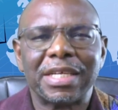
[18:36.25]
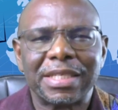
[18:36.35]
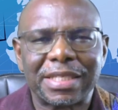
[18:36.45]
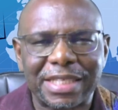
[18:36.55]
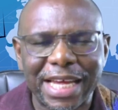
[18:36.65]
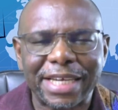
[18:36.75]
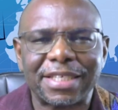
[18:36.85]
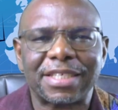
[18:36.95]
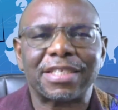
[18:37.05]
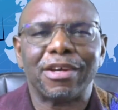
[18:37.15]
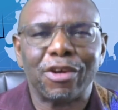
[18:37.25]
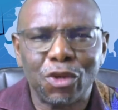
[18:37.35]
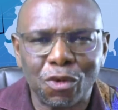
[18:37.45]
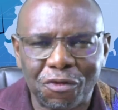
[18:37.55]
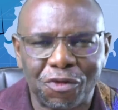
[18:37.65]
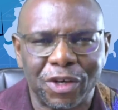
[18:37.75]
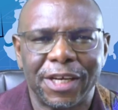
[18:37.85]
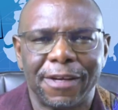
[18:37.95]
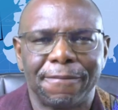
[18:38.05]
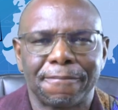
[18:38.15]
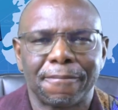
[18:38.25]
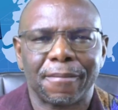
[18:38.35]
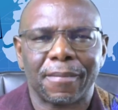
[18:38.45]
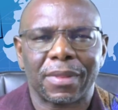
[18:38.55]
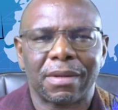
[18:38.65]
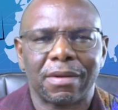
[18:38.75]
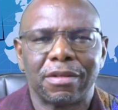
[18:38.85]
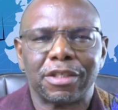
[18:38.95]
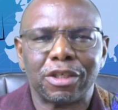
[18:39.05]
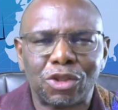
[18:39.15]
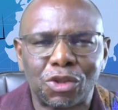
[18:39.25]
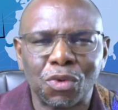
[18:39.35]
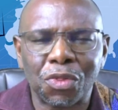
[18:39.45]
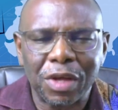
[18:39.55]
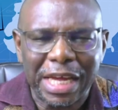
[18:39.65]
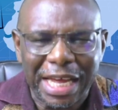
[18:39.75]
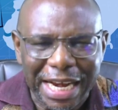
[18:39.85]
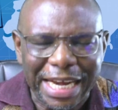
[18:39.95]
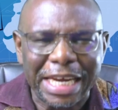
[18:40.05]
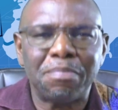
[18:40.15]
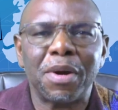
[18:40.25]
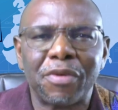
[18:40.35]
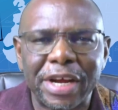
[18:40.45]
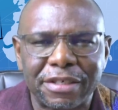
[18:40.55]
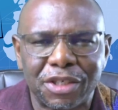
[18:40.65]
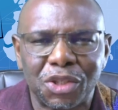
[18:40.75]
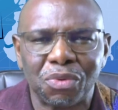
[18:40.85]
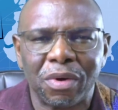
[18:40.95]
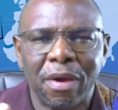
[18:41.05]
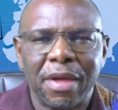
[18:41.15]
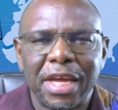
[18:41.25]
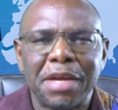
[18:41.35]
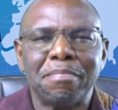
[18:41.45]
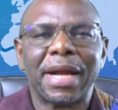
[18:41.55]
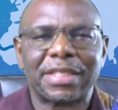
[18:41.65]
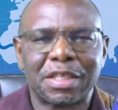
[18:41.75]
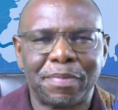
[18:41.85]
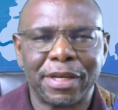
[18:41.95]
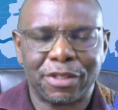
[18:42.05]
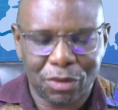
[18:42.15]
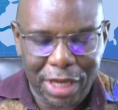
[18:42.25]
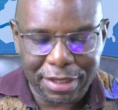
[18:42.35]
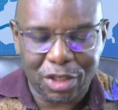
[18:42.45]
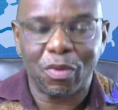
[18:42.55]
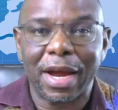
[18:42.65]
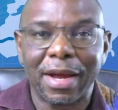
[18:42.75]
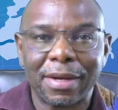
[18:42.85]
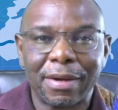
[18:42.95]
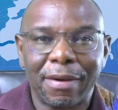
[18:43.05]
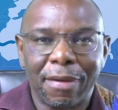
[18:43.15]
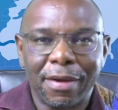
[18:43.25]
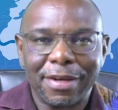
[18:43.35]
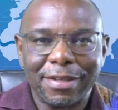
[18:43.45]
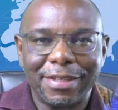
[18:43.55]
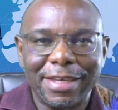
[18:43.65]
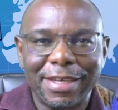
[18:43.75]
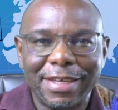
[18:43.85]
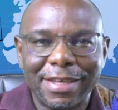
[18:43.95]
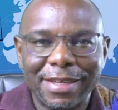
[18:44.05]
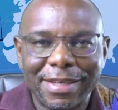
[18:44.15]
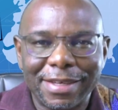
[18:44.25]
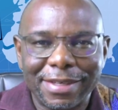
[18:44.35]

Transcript: sets you free. The truth liberates you. Emancipates you. That's where the